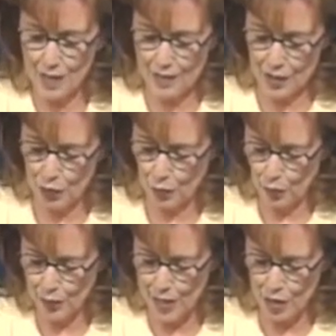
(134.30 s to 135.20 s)

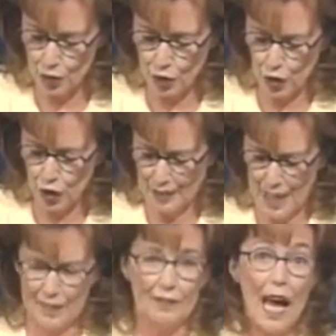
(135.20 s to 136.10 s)
this real good.
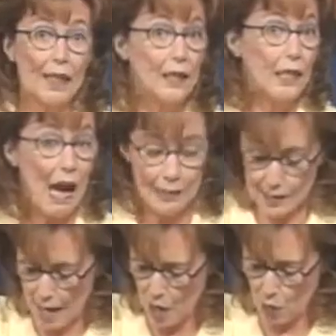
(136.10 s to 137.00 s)
Now, that
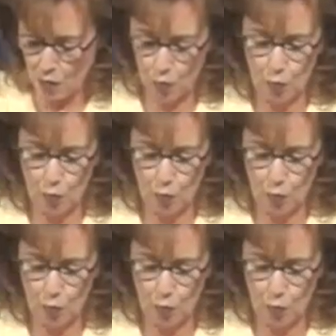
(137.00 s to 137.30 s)
gratin will